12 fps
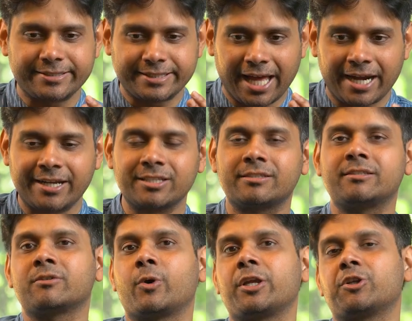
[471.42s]
And that is
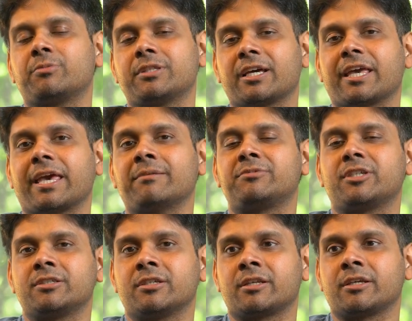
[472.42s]
the, going to be the game
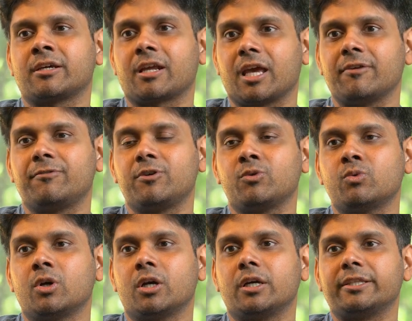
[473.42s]
changer here. If you
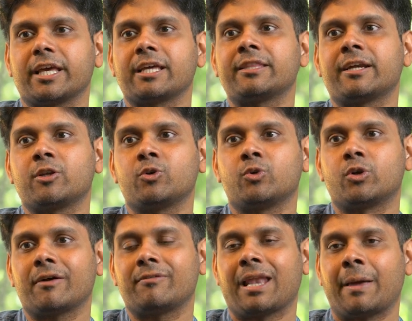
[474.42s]
think that you don't
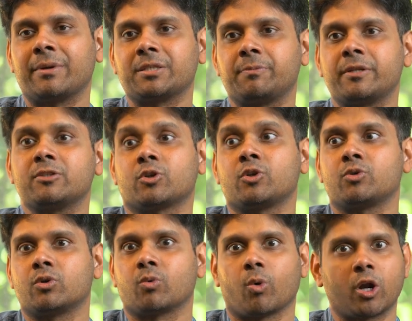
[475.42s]
have lab experience or you
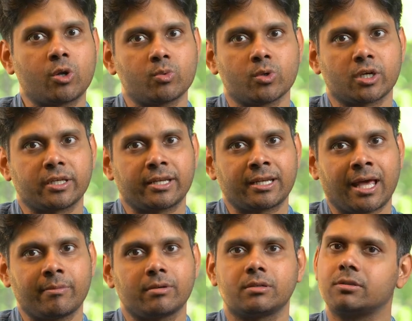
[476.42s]
don't want to work in a
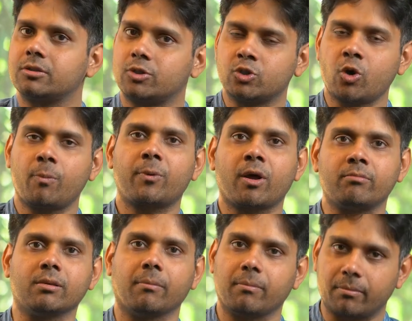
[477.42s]
lab, no
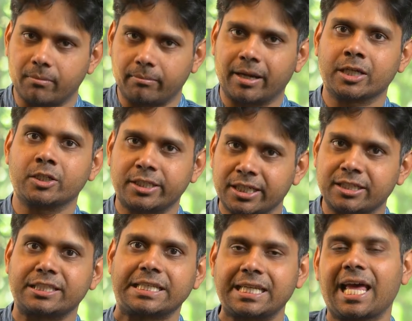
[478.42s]
problem. Biotech
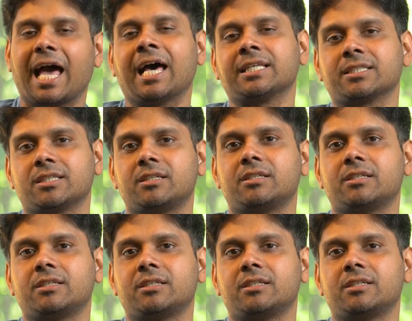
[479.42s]
still has